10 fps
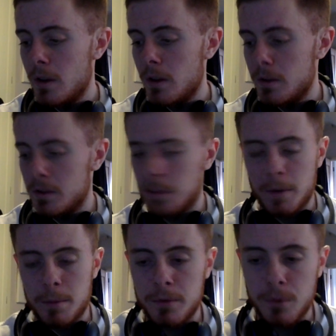
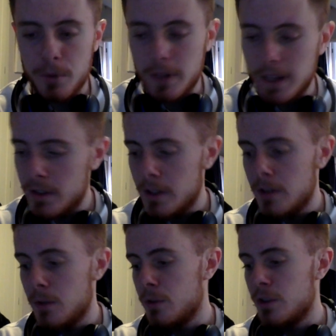something before the other?
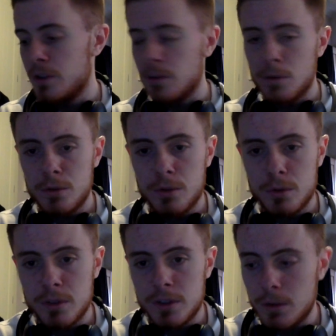Or should I do
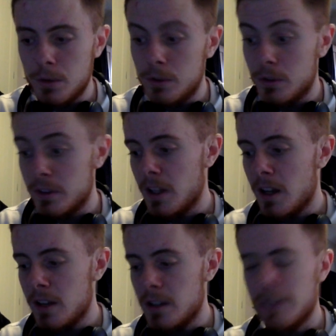news stories
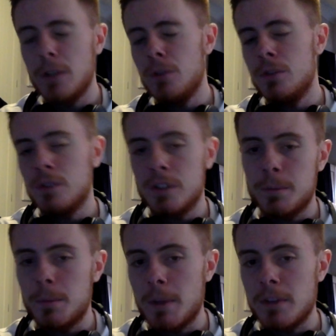last? I think news stories
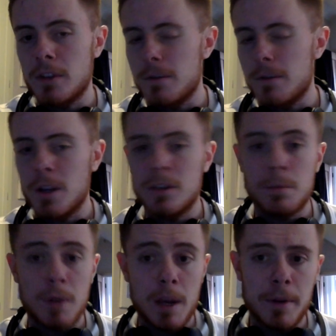is best to go
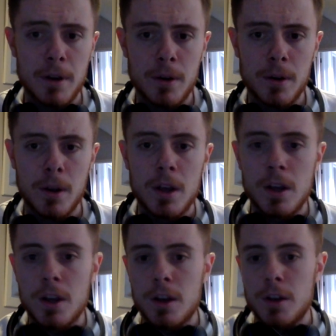first, but let me know.
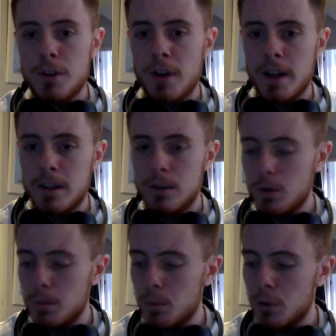Should I
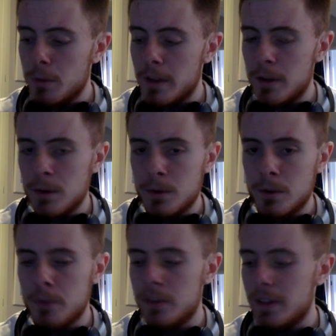talk more about the news?
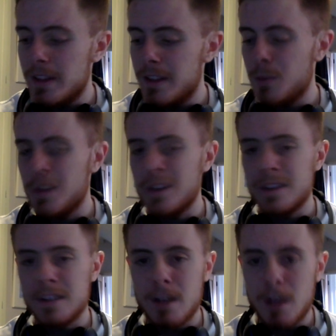Obviously, this week I
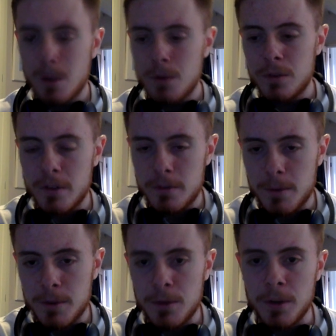did loads of
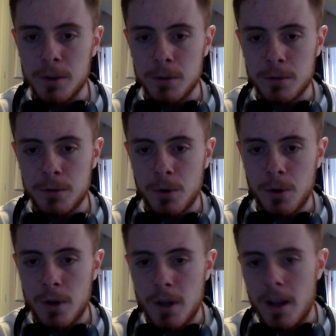information on Gears of War
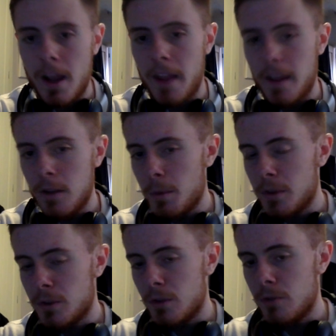4 and then not
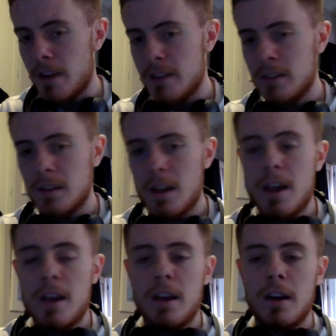much on the rest.
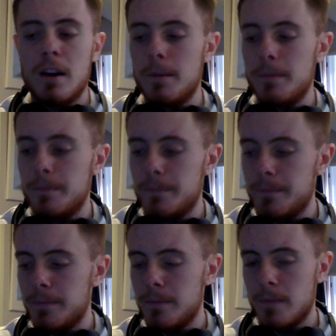
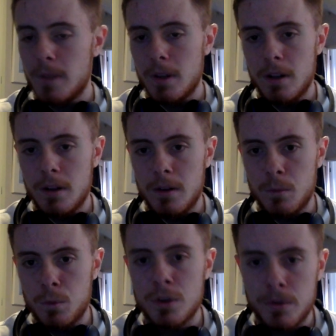
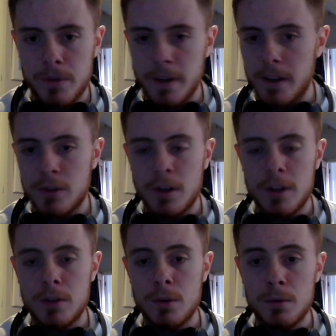What do you think? Should I
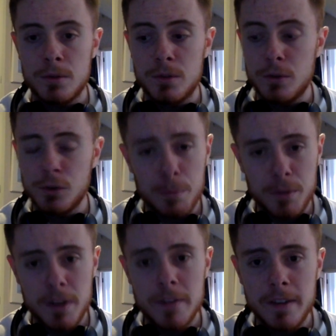do short
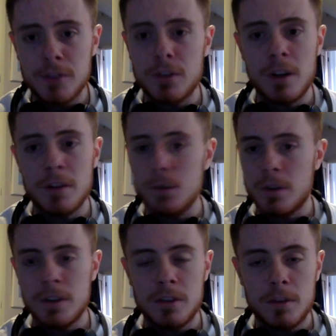briefings? Should I have not
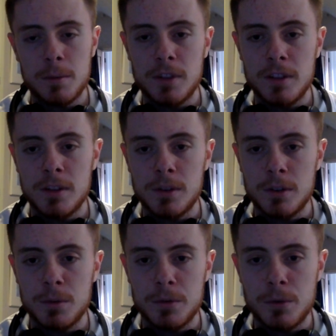gone into so much detail as
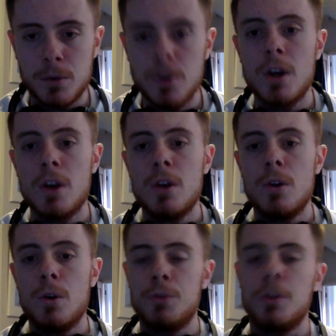Gears of War 4?
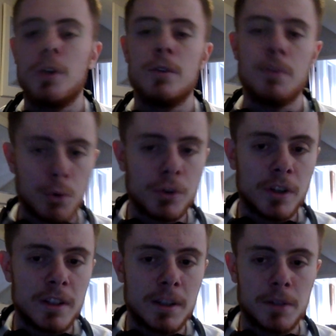Or should I go into more
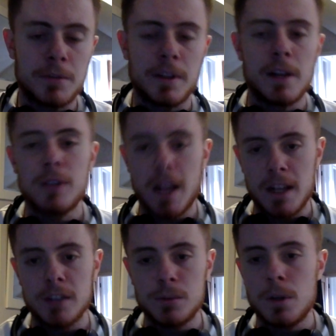detail on everything else
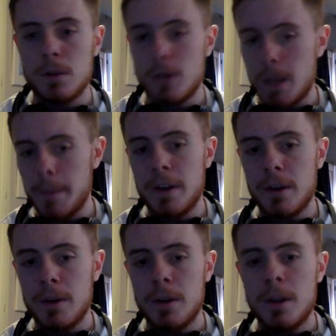as well? Let me
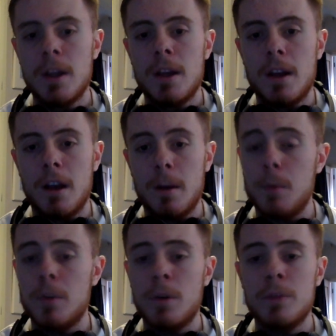know. I
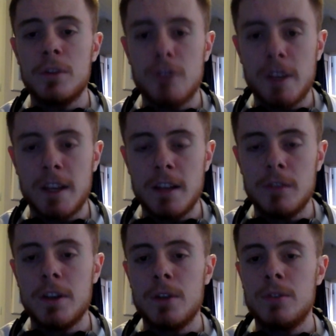want to obviously try and keep
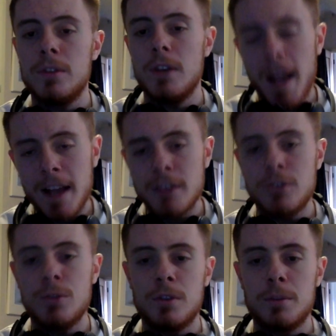these videos as
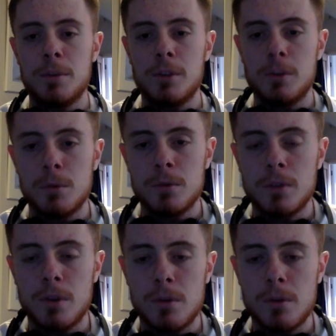short as possible so